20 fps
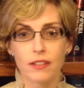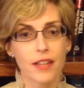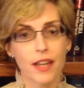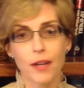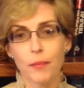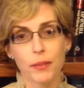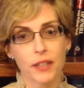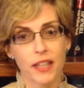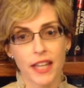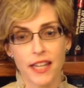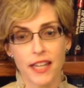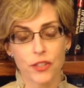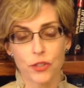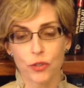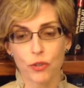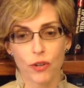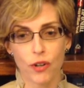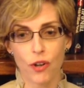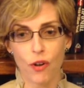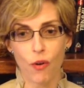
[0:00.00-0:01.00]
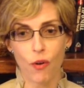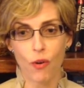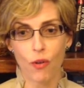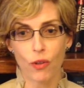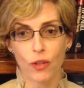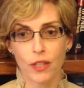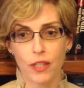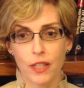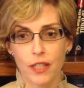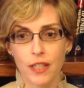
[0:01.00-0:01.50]
not a place or a goal,
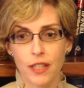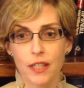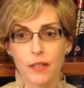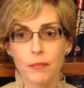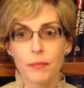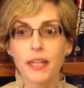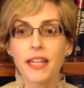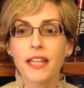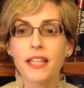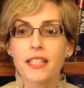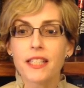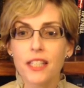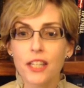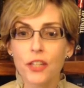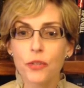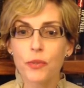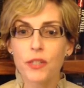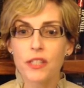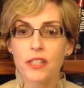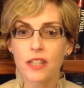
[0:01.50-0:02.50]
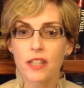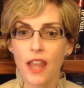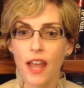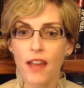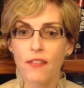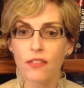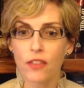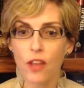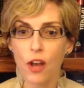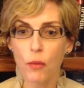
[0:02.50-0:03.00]
but a continuous
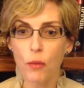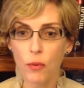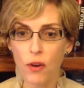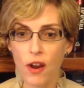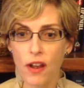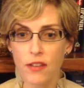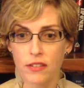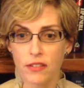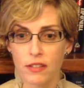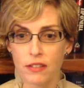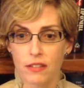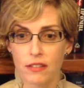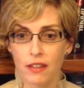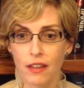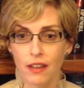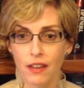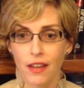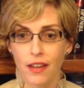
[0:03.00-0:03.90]
lifelong process,